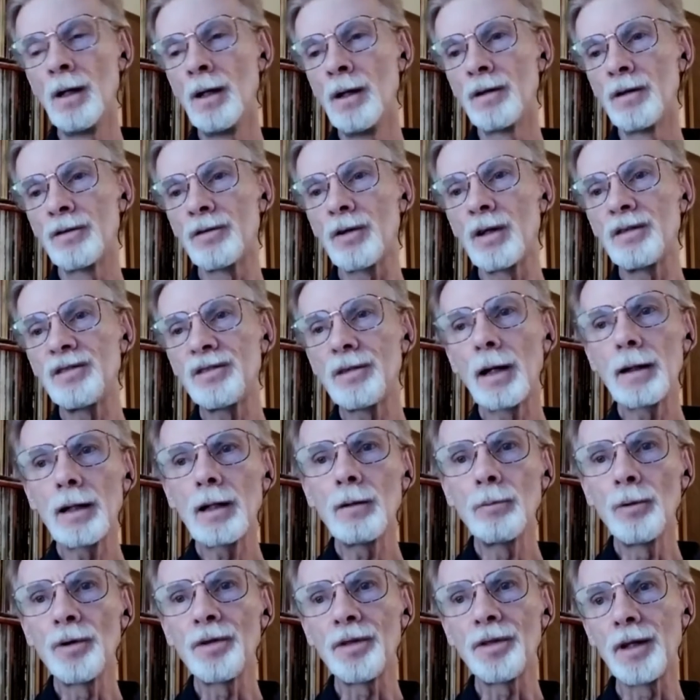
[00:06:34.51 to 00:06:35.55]
So I
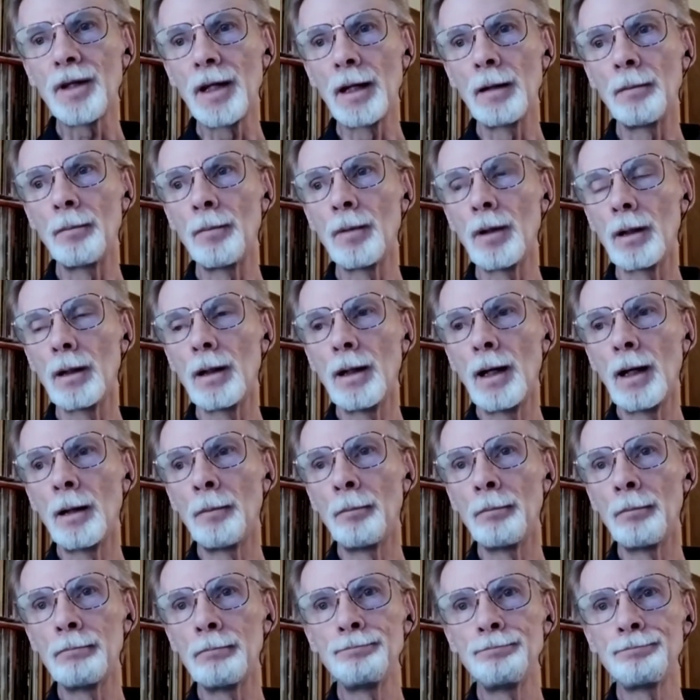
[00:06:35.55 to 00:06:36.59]
studied with him.
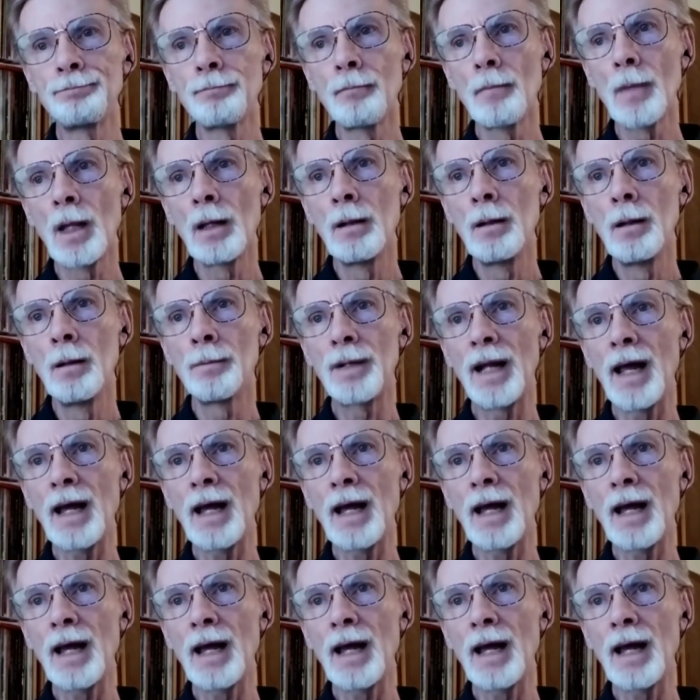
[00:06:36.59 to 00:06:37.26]
But